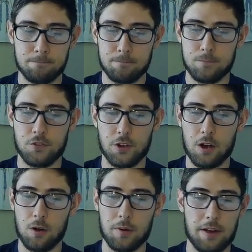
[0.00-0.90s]

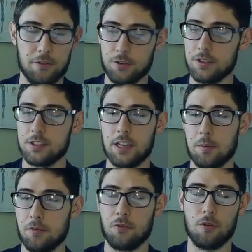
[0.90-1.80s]
So I've heard this saying
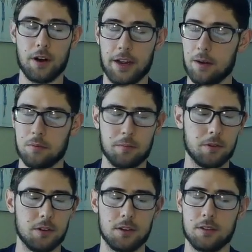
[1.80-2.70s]
before. I can't
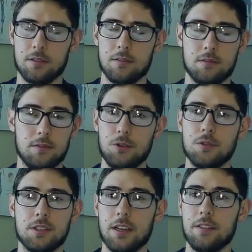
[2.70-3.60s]
remember who
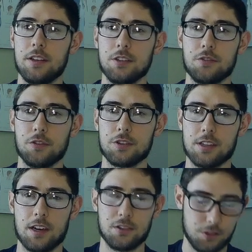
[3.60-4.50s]
said this first that
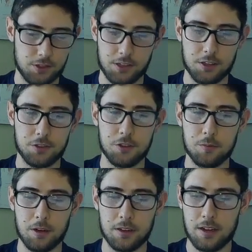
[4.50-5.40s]
I was listening to,
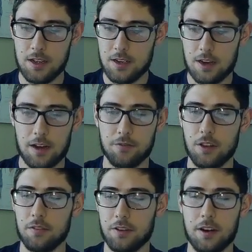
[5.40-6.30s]
but I've
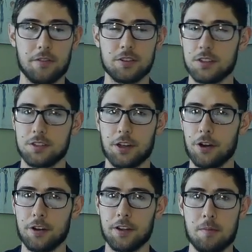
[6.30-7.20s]
loved it ever since I
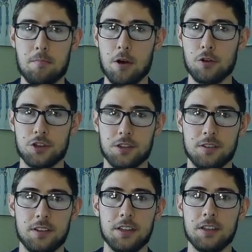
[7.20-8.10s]
heard it. Motion
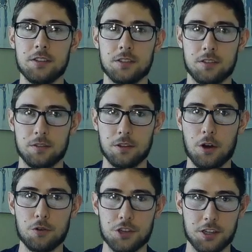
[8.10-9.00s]
is
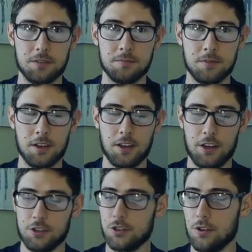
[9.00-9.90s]
lotion.
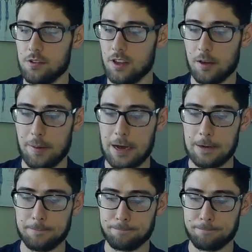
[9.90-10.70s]
So you think about,